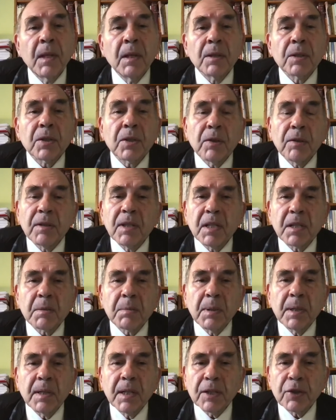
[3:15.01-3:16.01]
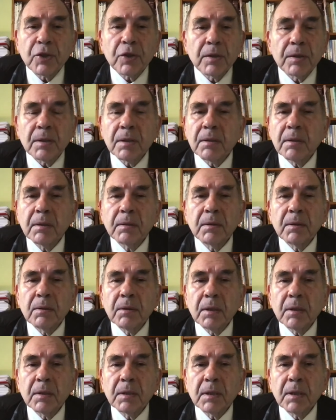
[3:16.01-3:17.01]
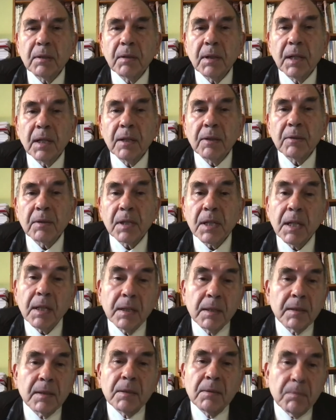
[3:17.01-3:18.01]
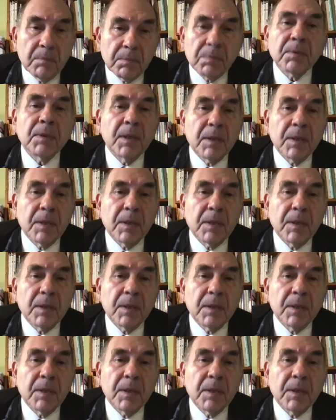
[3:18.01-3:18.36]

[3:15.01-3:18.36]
So the explanations do not rely on science.